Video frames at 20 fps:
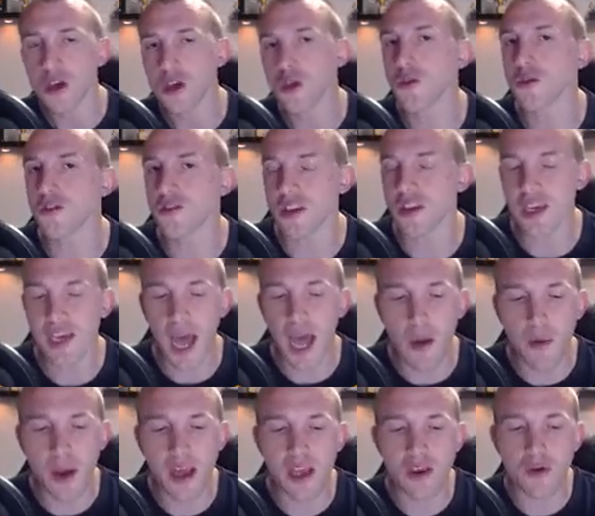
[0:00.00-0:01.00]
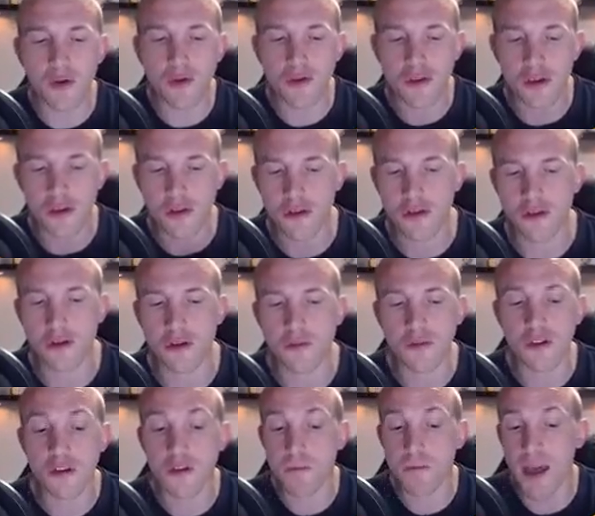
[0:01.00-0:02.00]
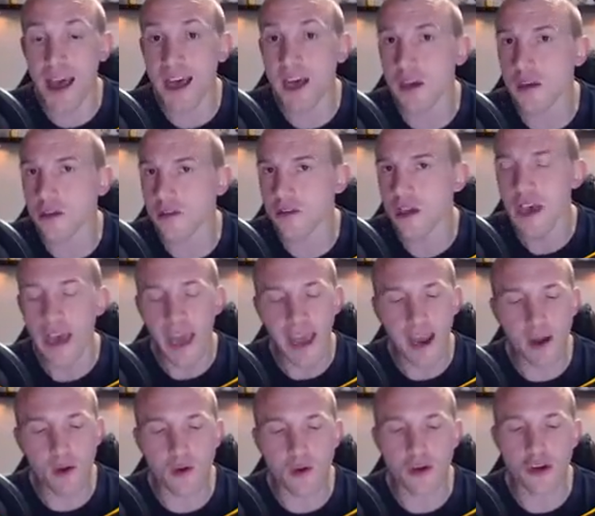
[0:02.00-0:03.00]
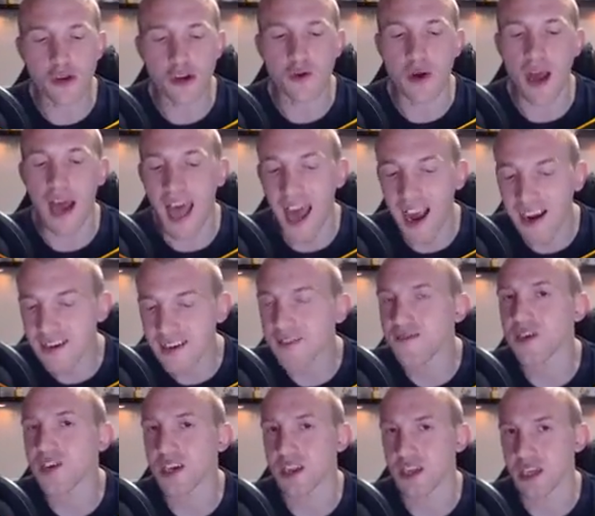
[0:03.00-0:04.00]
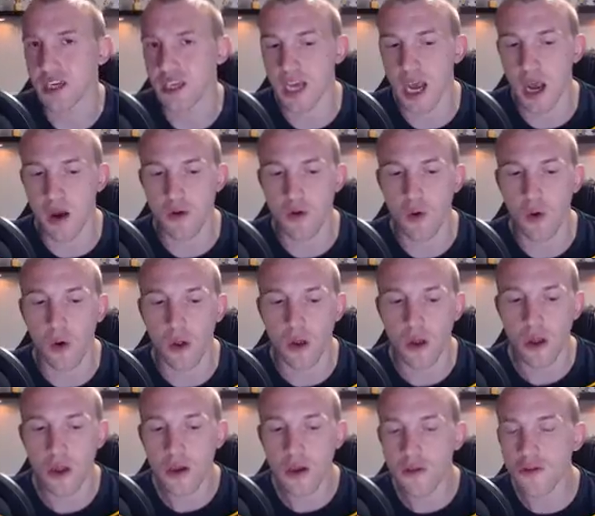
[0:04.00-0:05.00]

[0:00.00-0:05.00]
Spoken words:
you'll see how I use some spells in order to activate the Town Hall